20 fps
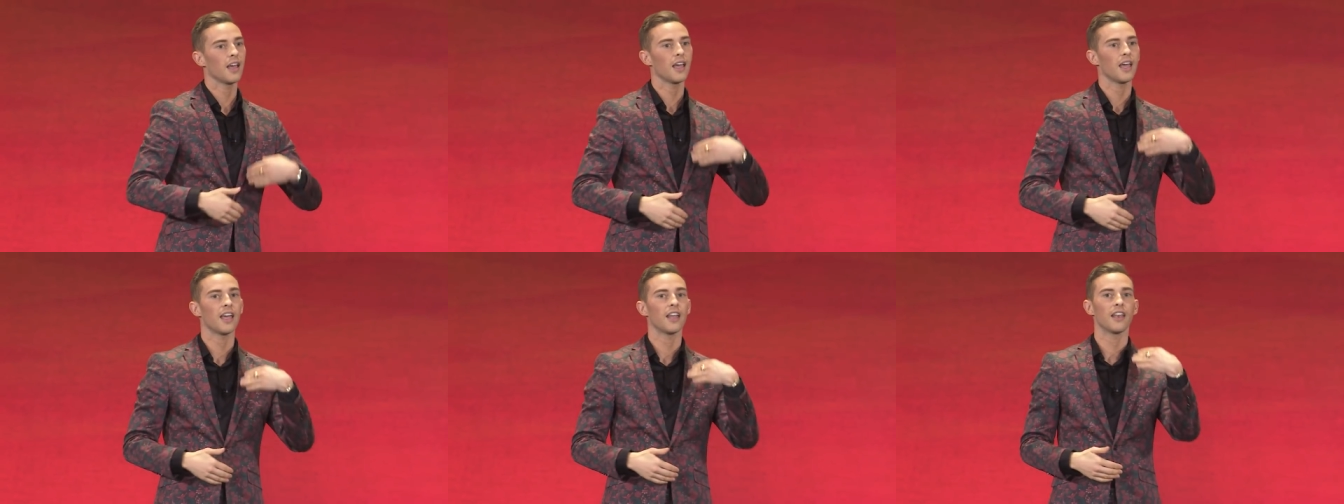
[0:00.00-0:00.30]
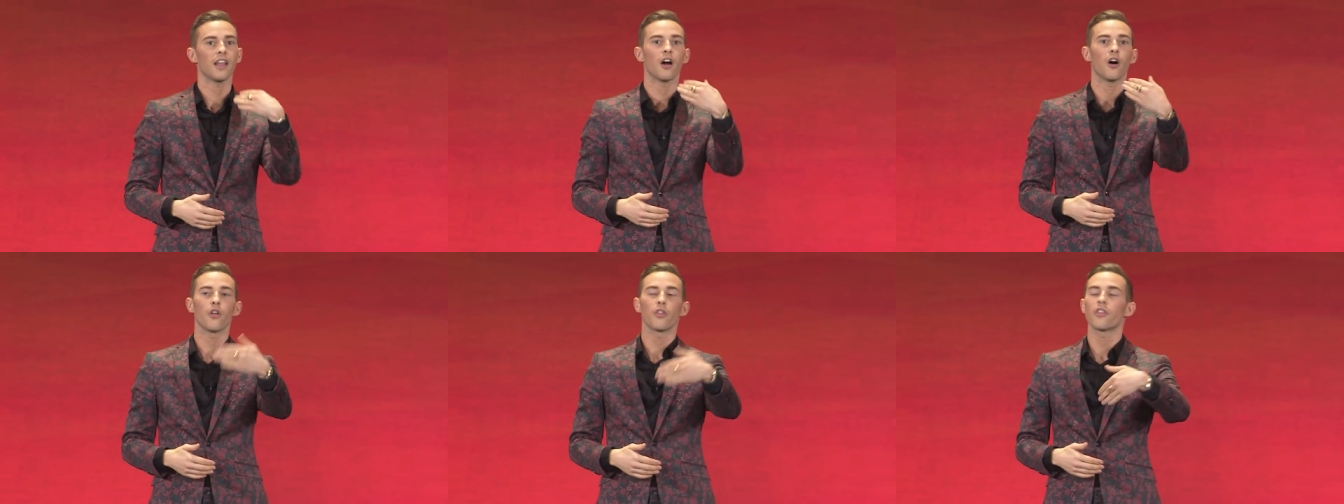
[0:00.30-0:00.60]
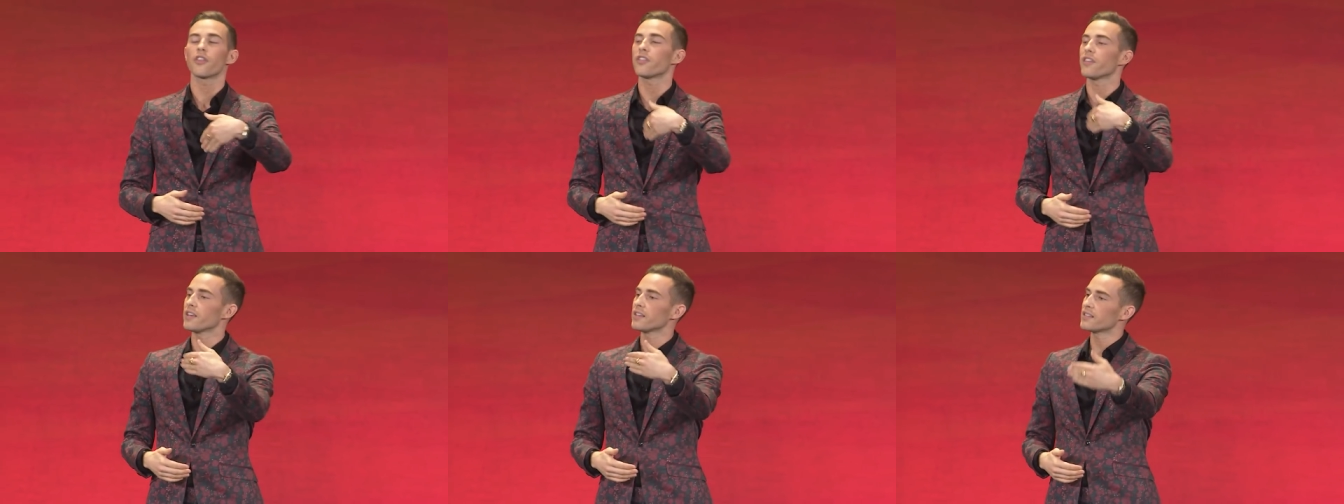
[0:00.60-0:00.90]
and all the
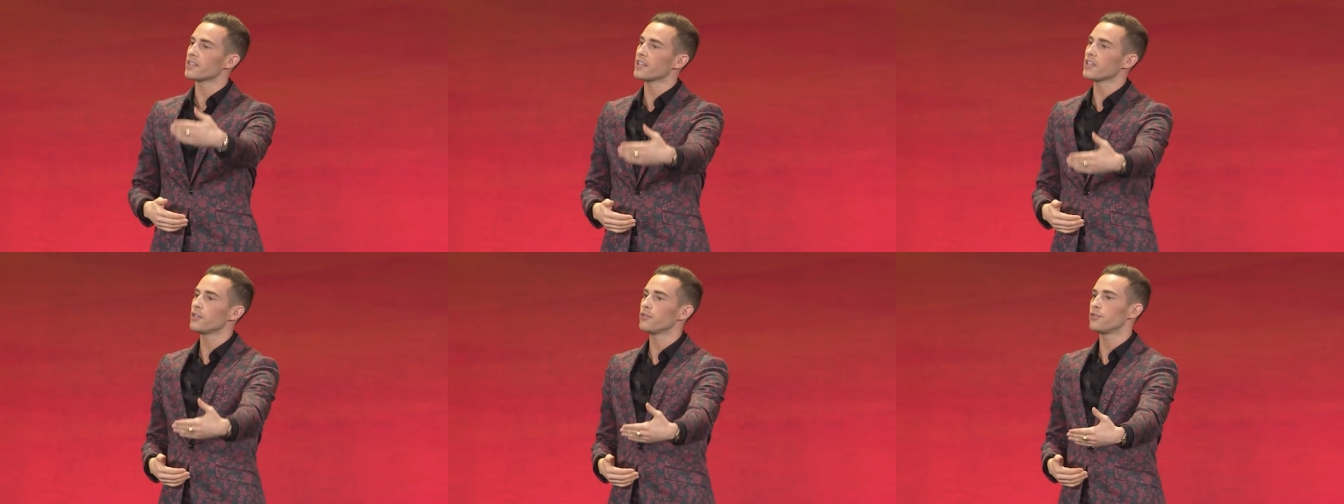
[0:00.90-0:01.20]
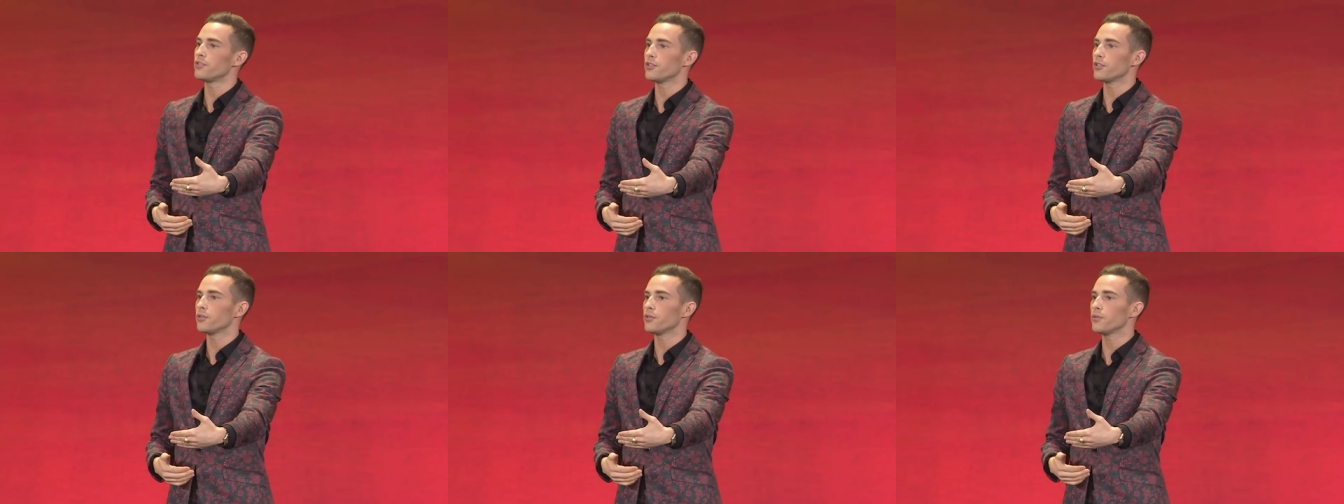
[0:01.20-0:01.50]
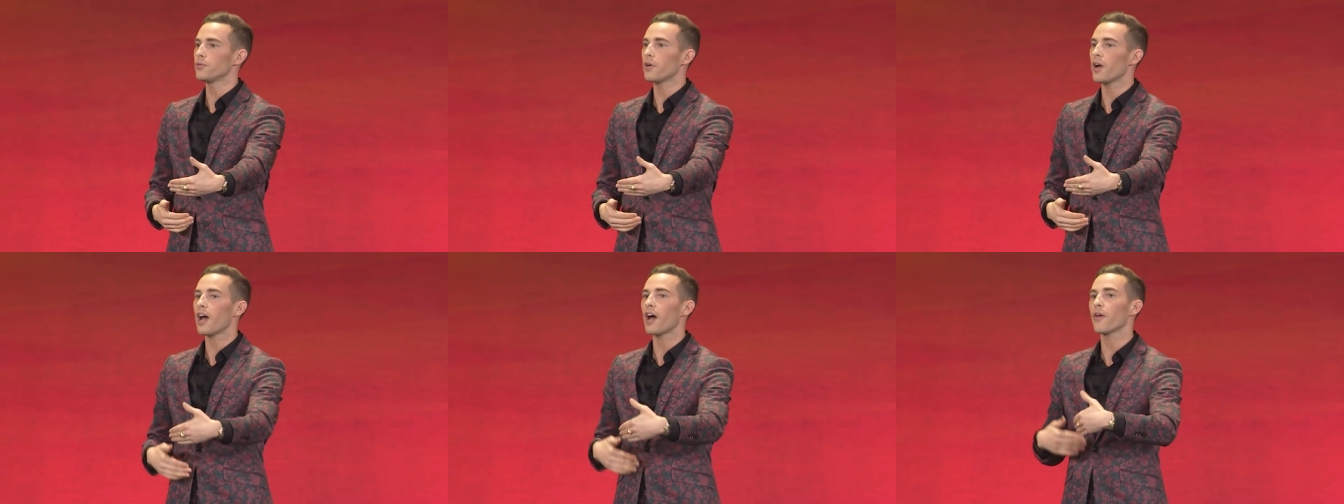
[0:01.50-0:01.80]
things that you do,
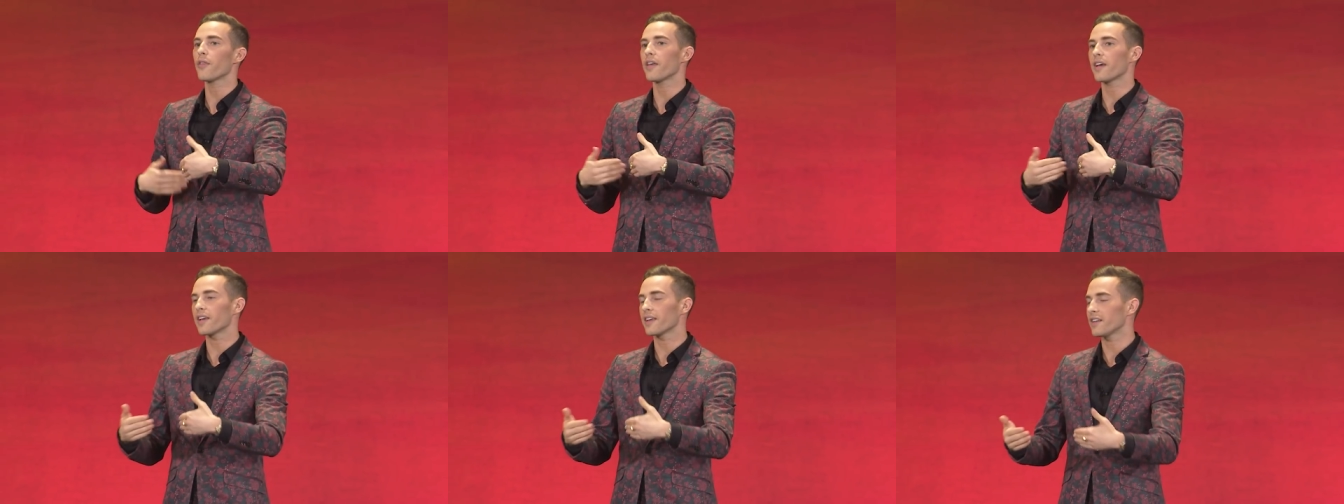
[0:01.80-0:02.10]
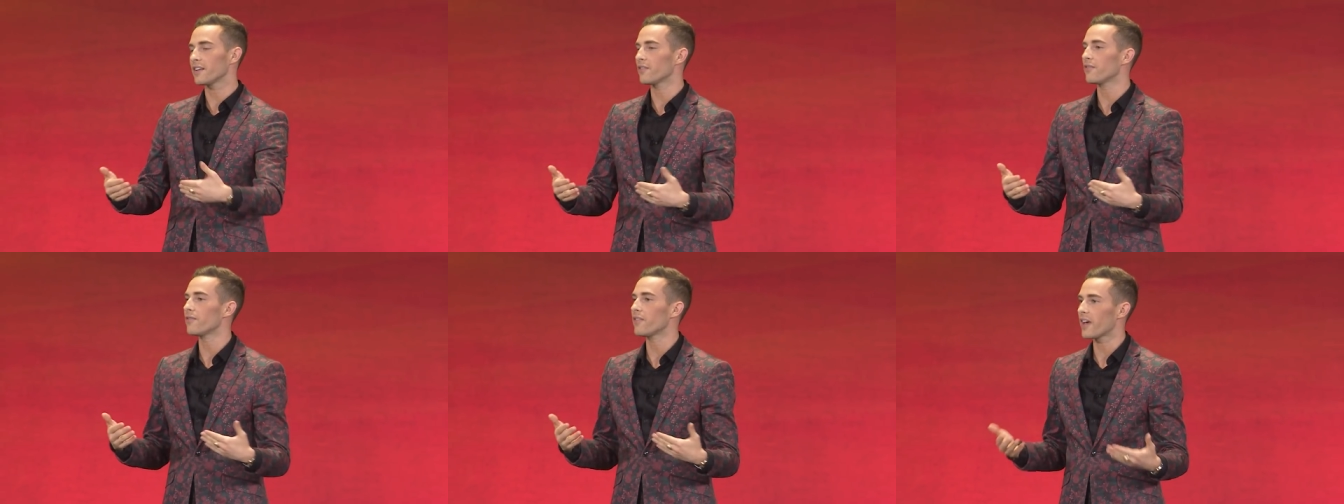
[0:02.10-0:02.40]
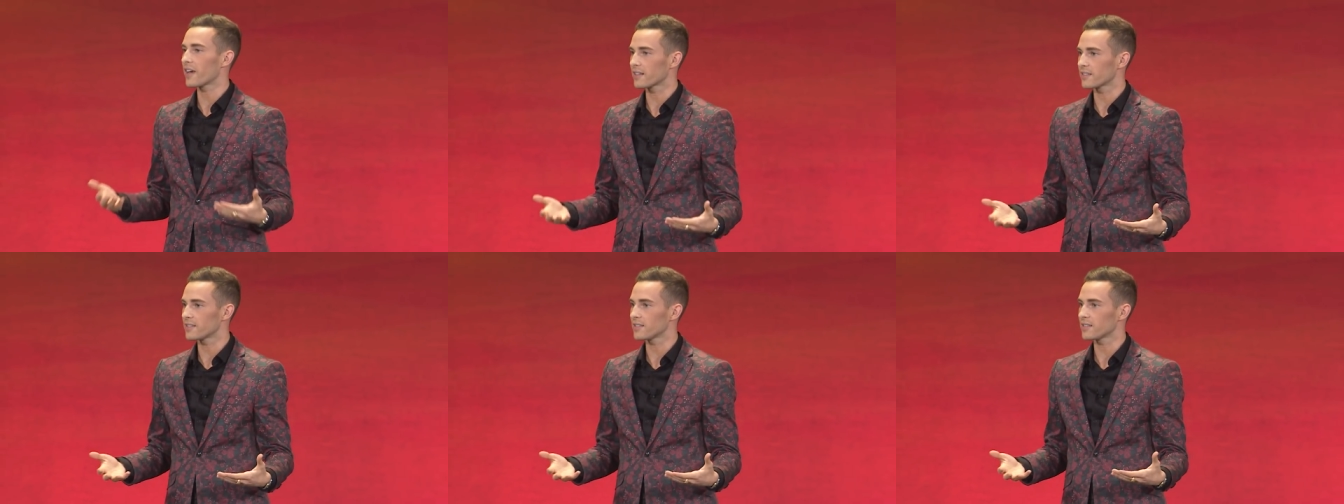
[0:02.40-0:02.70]
how that can
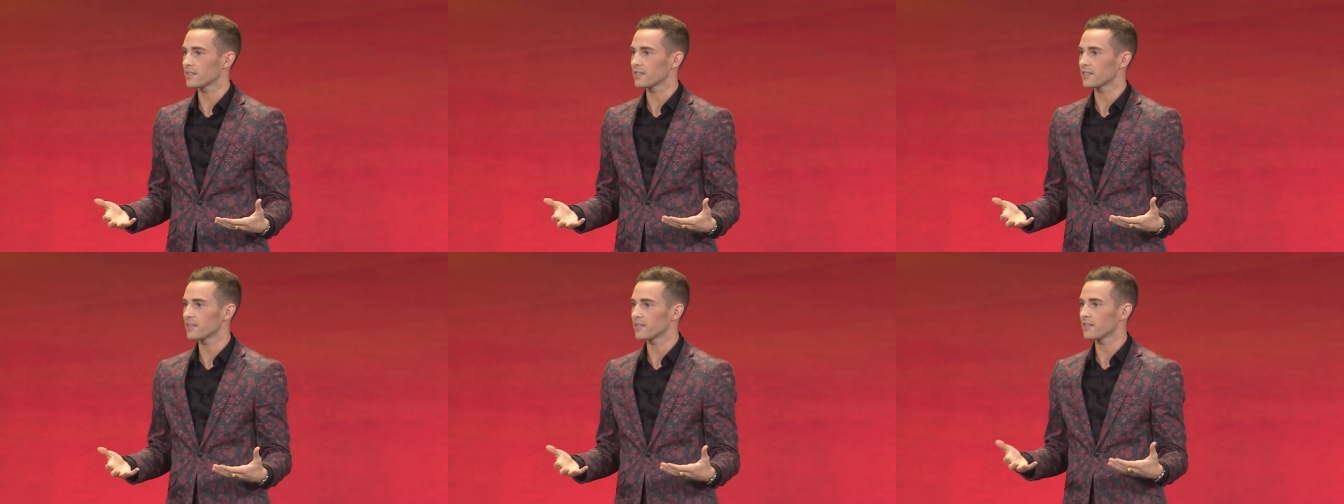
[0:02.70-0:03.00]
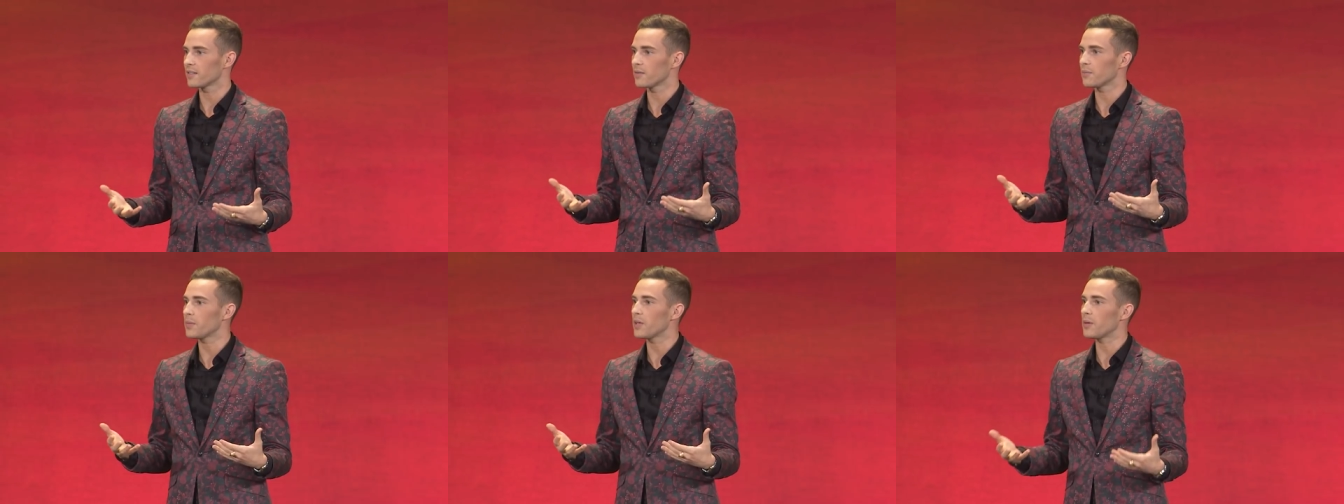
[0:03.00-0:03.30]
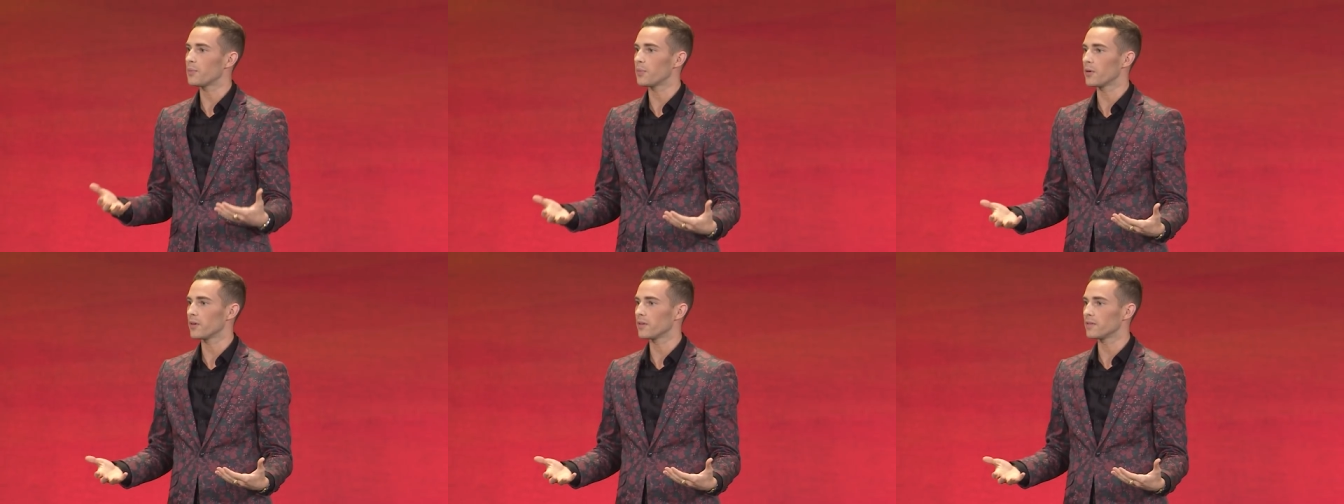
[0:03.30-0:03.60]
affect
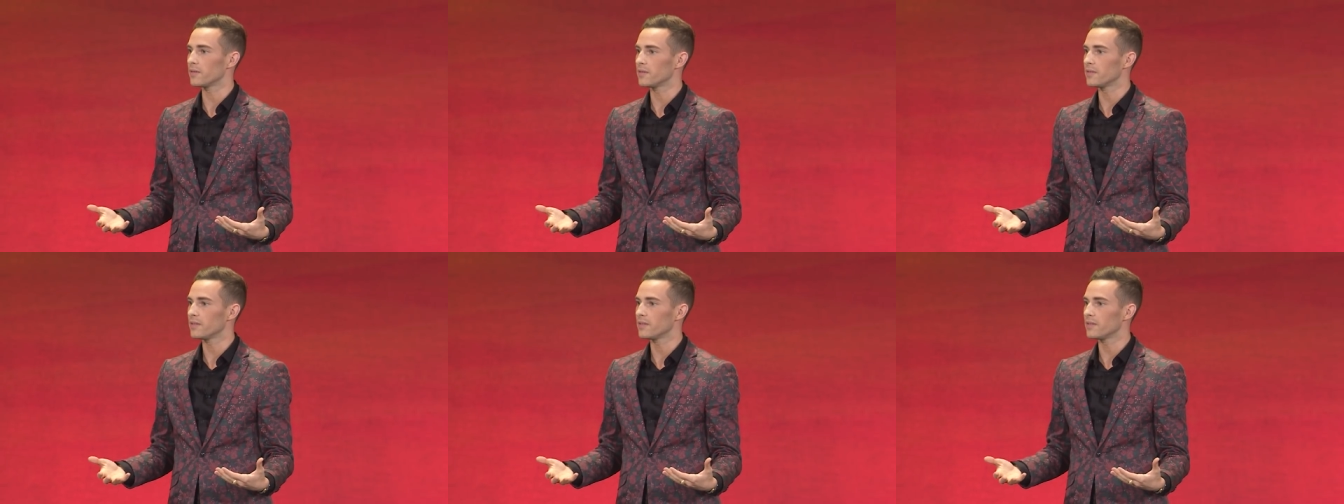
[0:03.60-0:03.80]
people.